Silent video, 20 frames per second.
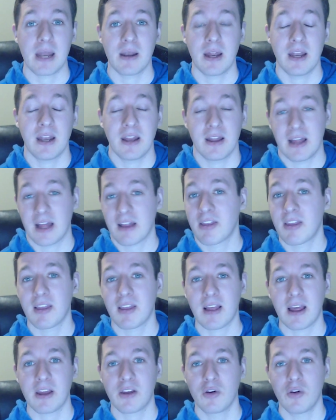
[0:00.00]
And that's just
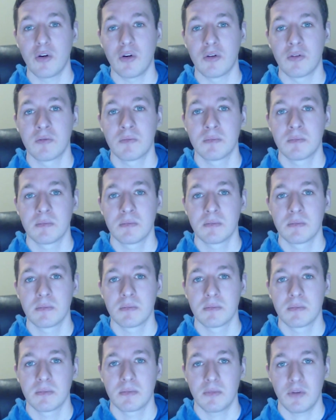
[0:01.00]
like, cool.
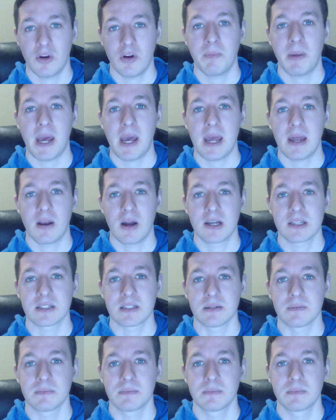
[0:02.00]
You're in pain.
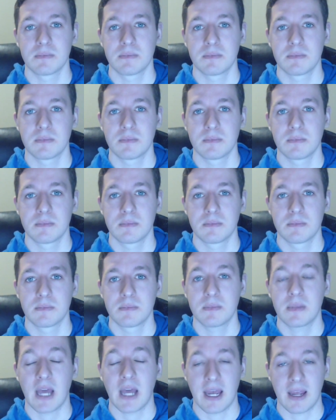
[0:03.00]
Awesome.
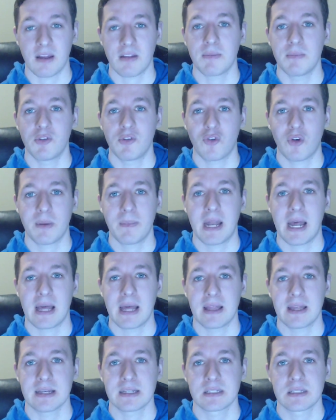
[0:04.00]
I get some enjoyment out of
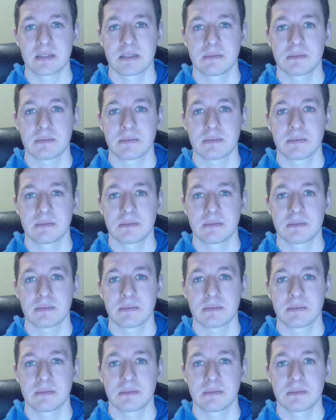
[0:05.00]
this.